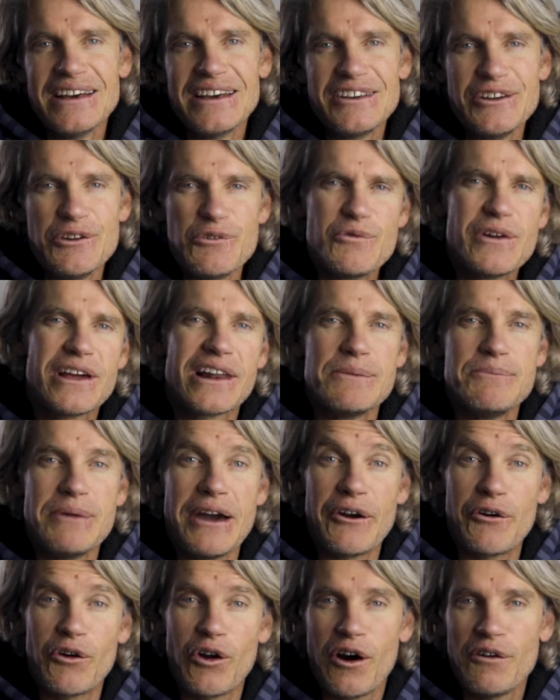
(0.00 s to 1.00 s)
you're really
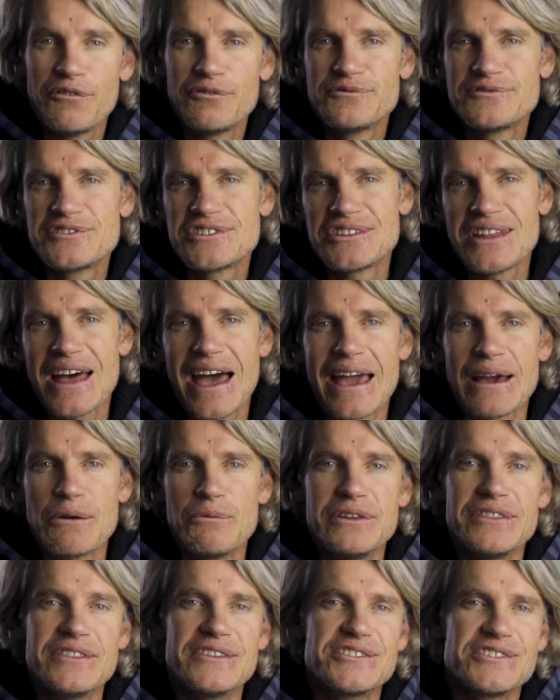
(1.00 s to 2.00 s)
better off staying
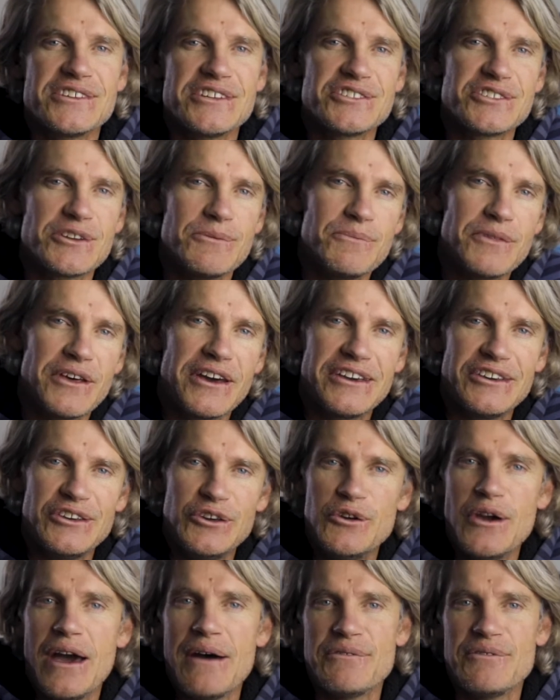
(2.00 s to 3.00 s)
with the system that
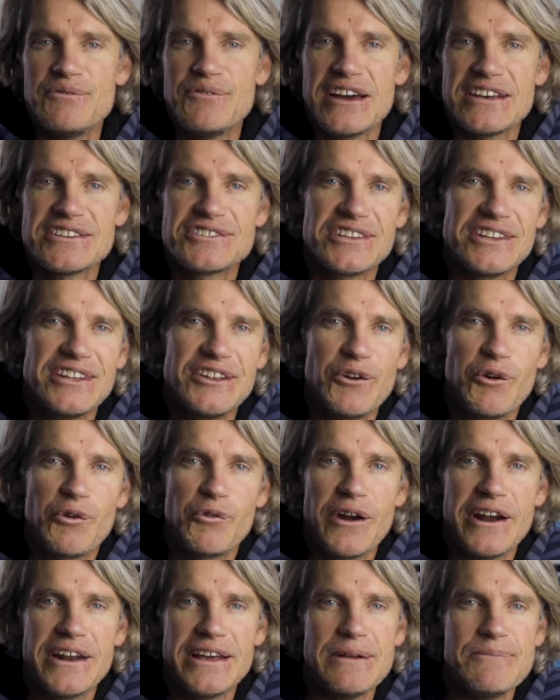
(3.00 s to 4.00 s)
you have invested in
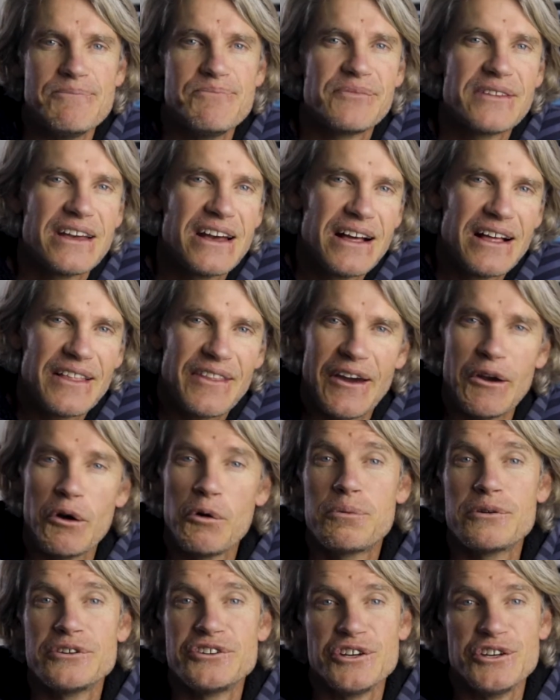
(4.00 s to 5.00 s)
already. They
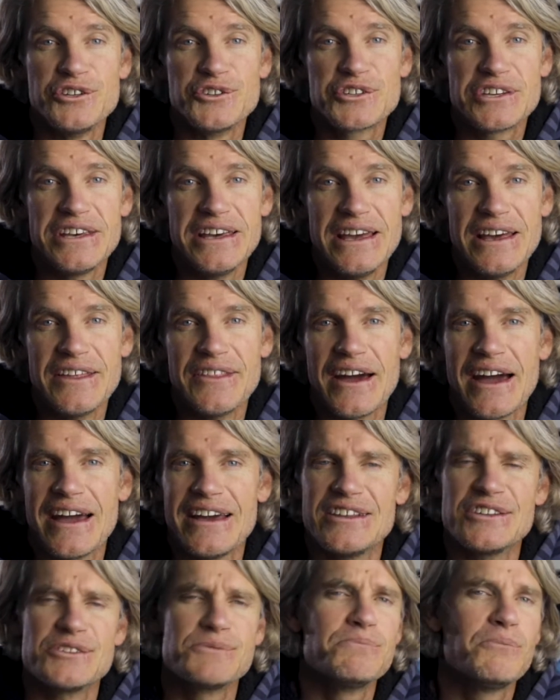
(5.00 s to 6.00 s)
all produce gear that
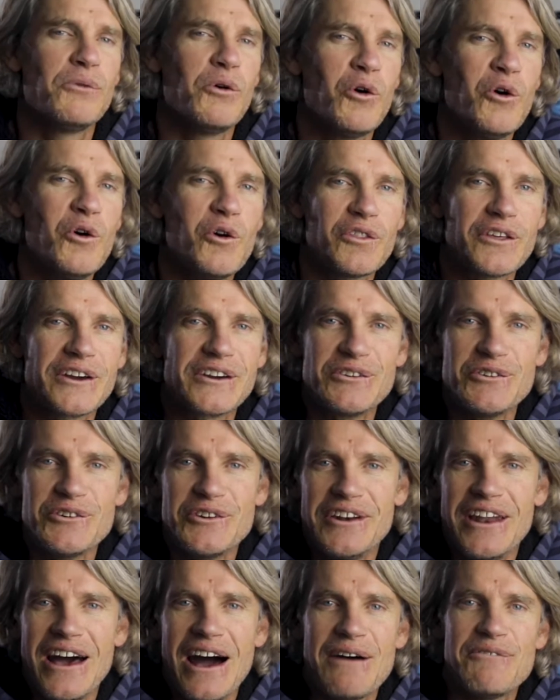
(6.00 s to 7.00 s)
is more than good
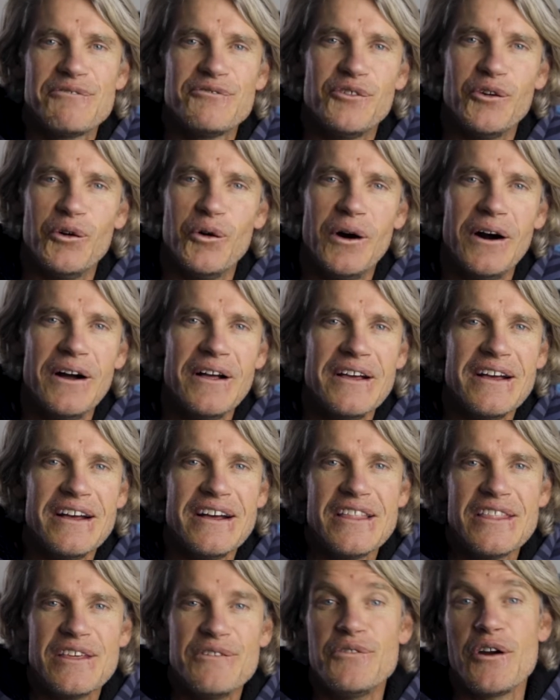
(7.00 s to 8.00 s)
enough for
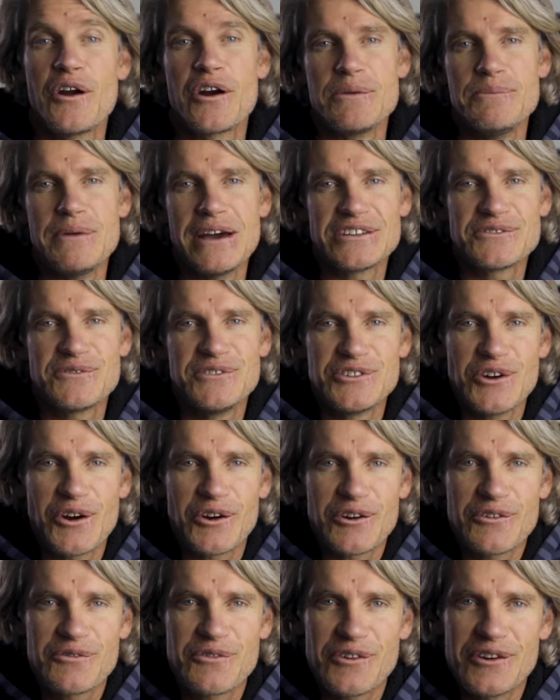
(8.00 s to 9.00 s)
the very best
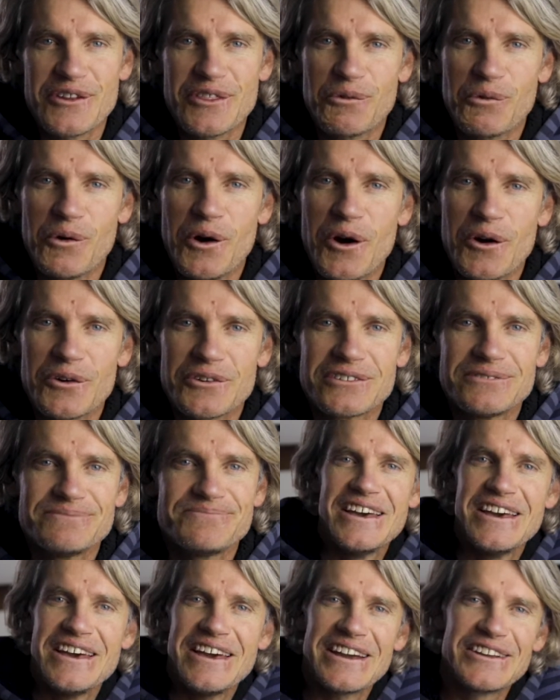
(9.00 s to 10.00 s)
photographer in the world.
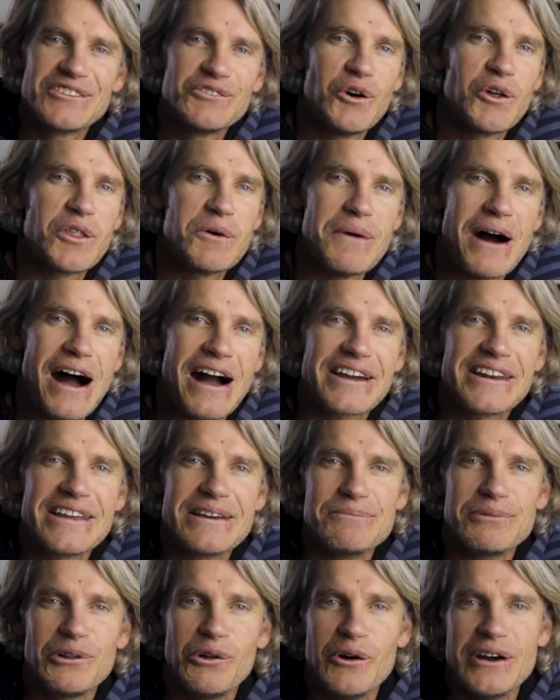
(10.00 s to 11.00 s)
Ignore the
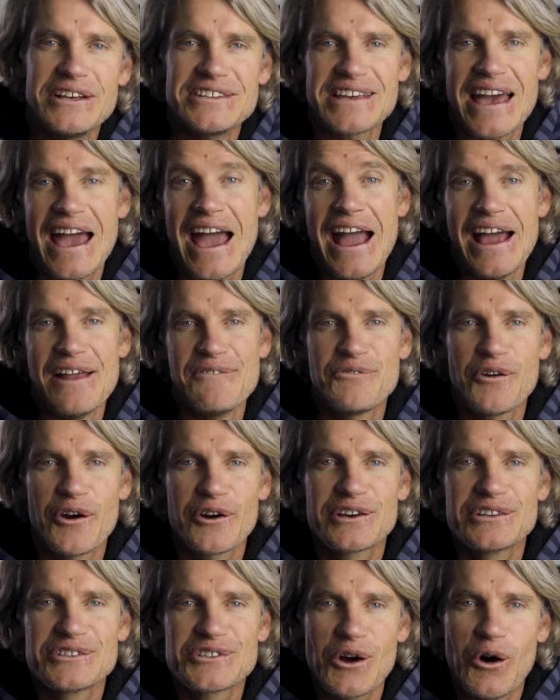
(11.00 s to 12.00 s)
marketing ploys and
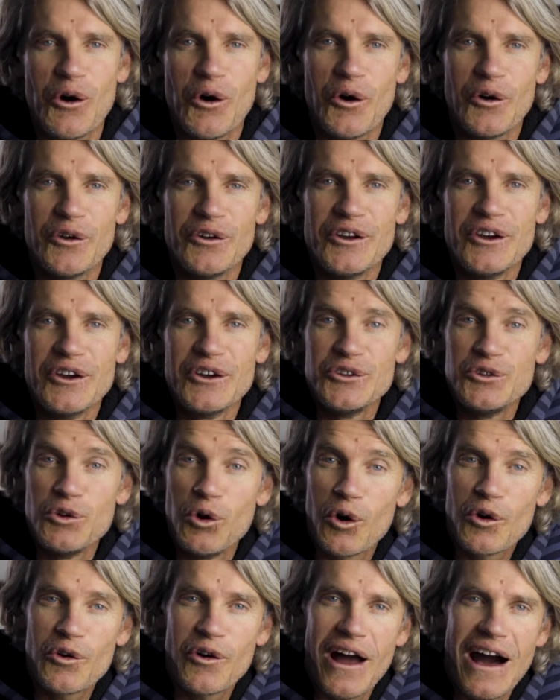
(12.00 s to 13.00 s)
focus on
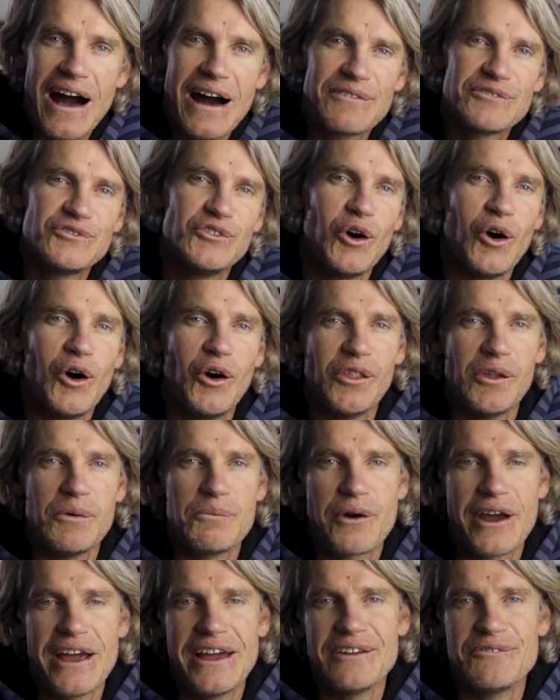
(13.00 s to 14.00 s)
your craft, not on the
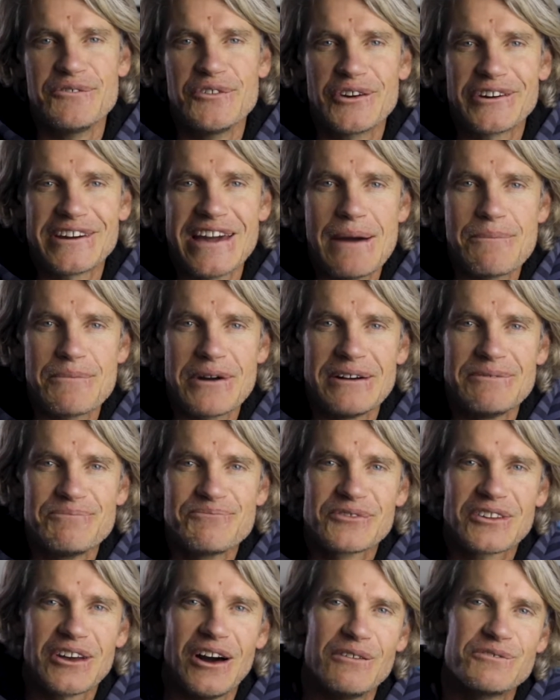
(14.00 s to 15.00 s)
brand of your camera.
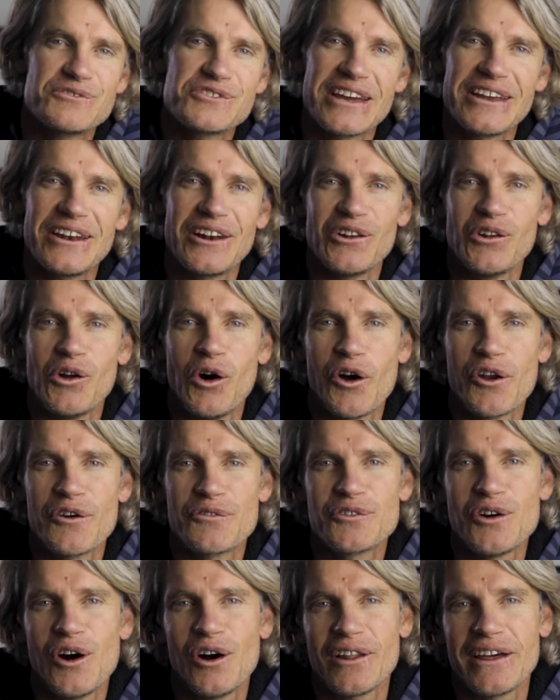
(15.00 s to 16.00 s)
I've seen a lot
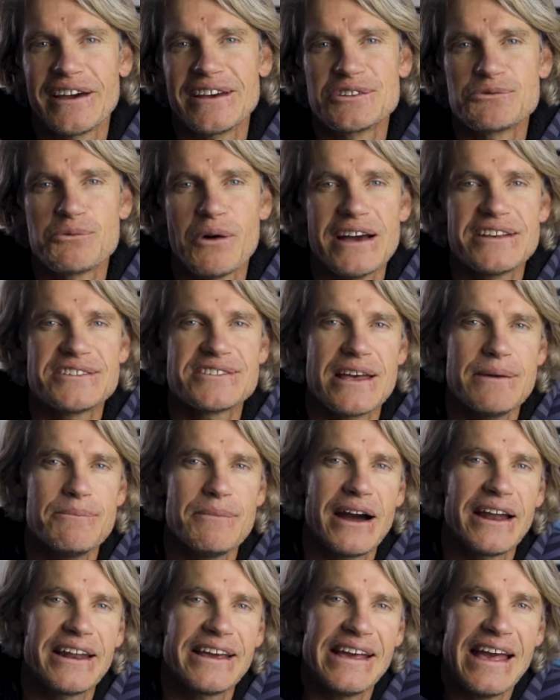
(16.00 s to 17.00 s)
of colleagues waste their
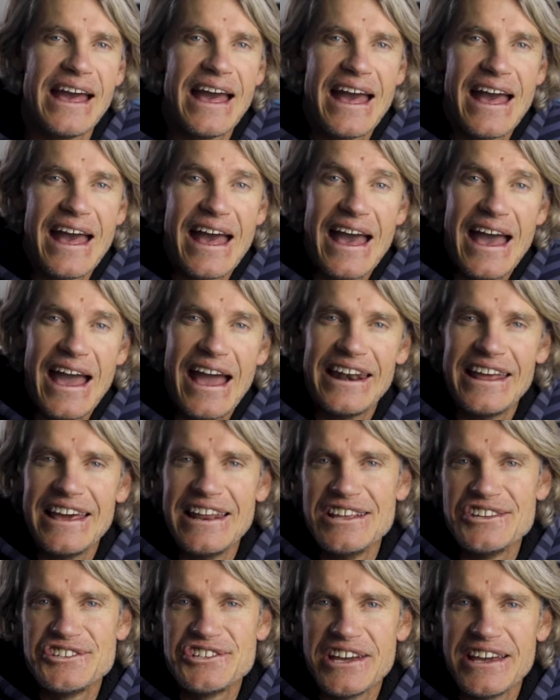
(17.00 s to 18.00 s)
money and
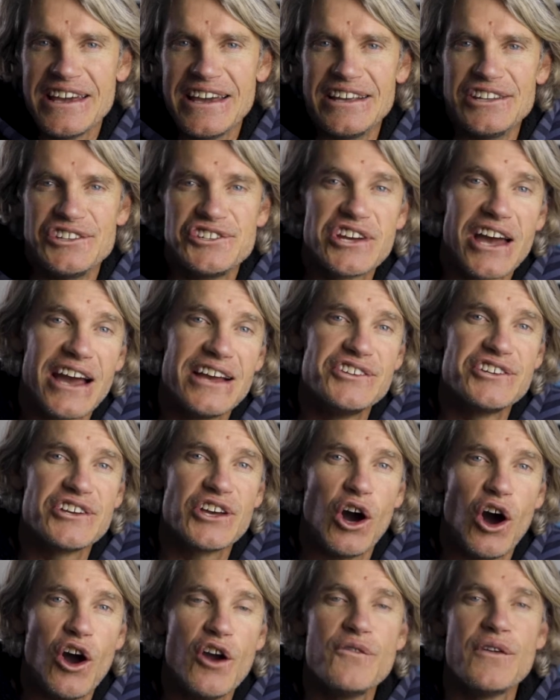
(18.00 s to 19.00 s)
energy in
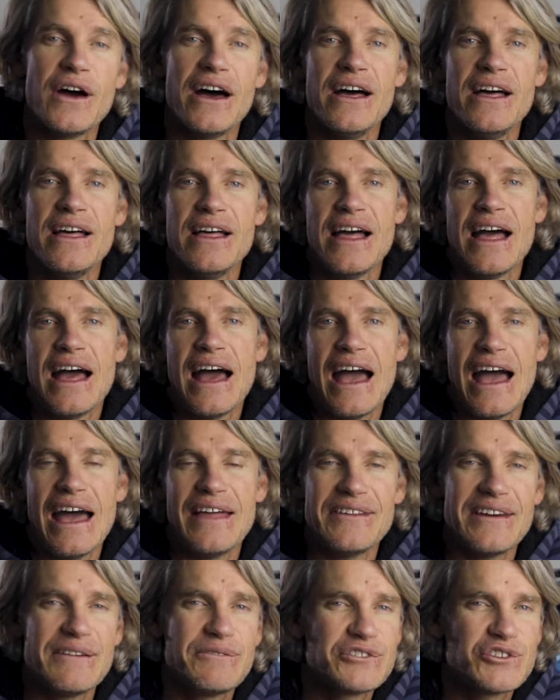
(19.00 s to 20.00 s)
changing over,
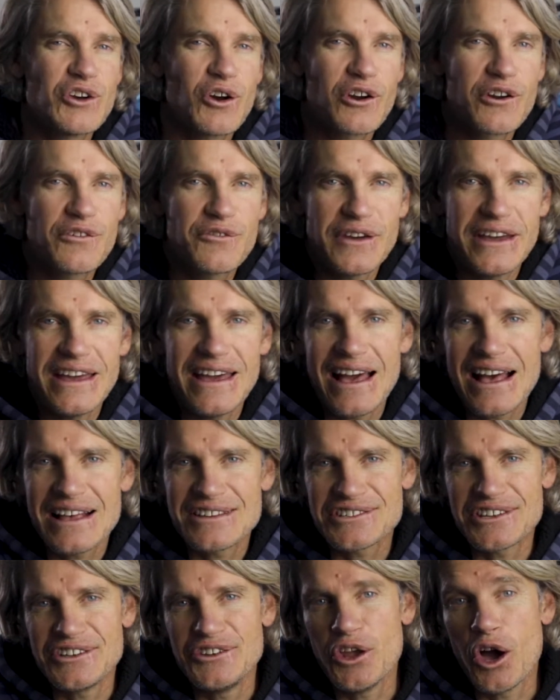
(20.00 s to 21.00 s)
and their photography
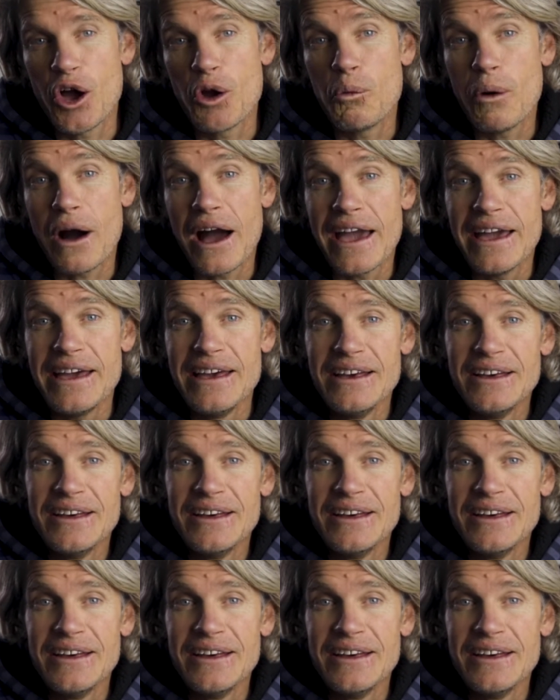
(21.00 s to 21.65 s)
has in no way